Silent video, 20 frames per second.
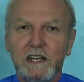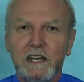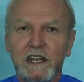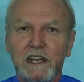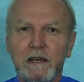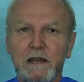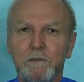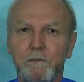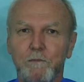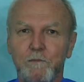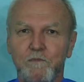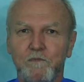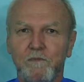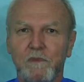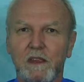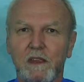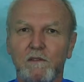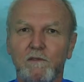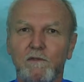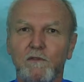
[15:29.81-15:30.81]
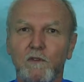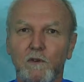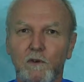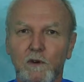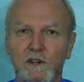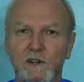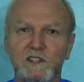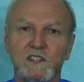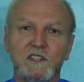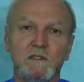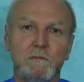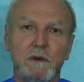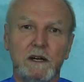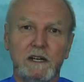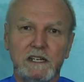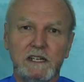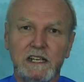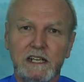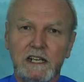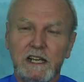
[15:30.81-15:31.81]
him for
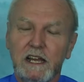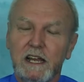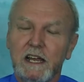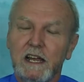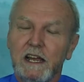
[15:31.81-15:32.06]
samadhi.